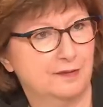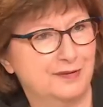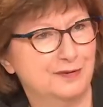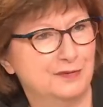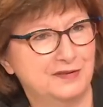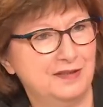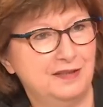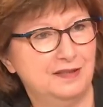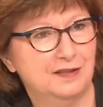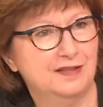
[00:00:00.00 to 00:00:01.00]
uh, penalty,
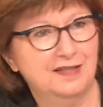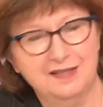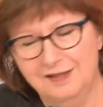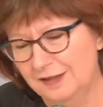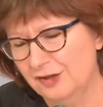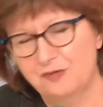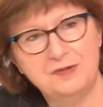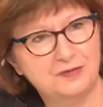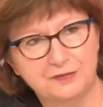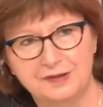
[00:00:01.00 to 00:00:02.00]
the uh,
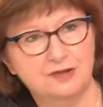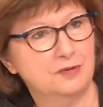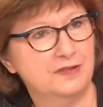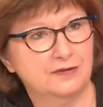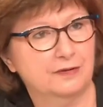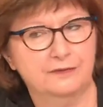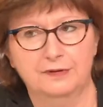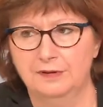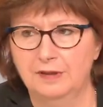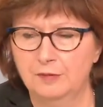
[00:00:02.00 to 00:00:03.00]
increase or decrease of a
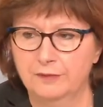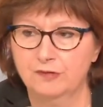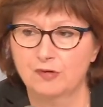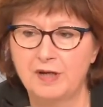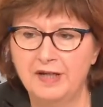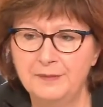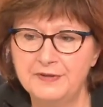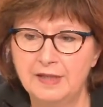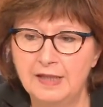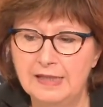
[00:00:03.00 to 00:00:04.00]
number of
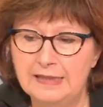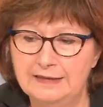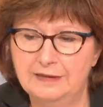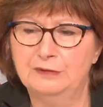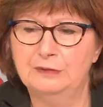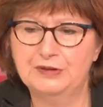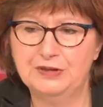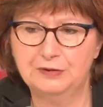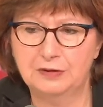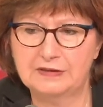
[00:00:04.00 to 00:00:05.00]
crimes. It is
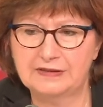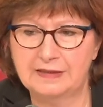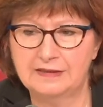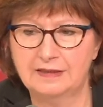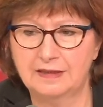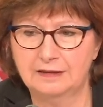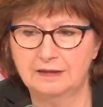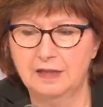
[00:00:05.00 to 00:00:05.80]
also a sense that